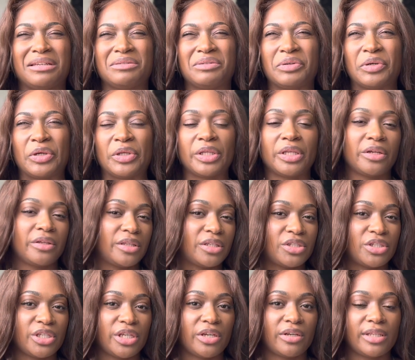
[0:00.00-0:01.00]
earlier
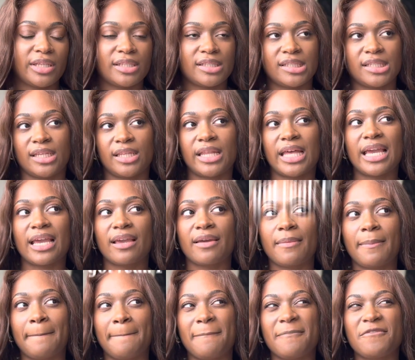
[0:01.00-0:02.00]
this year, let's say like
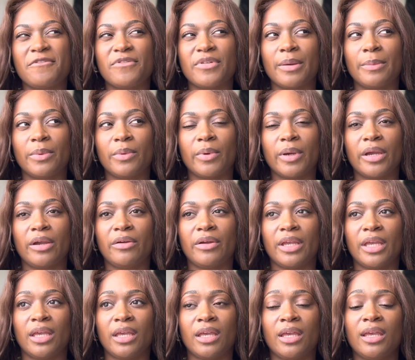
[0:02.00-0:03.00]

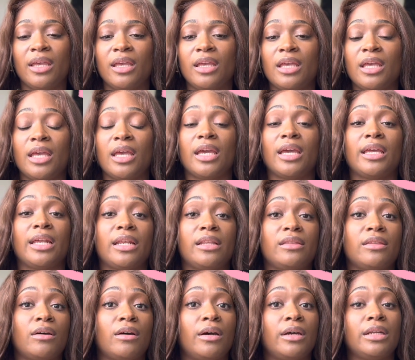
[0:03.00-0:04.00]
February, and I
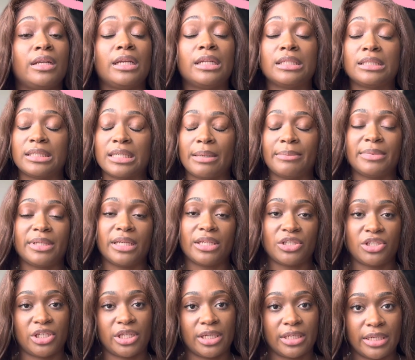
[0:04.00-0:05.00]
thought it's time to get
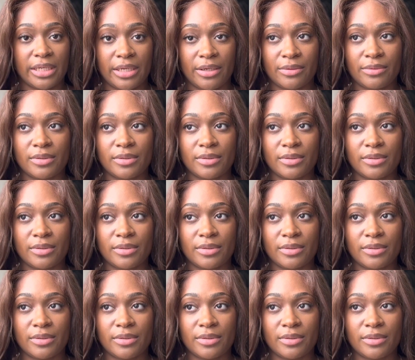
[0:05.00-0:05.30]
checked out.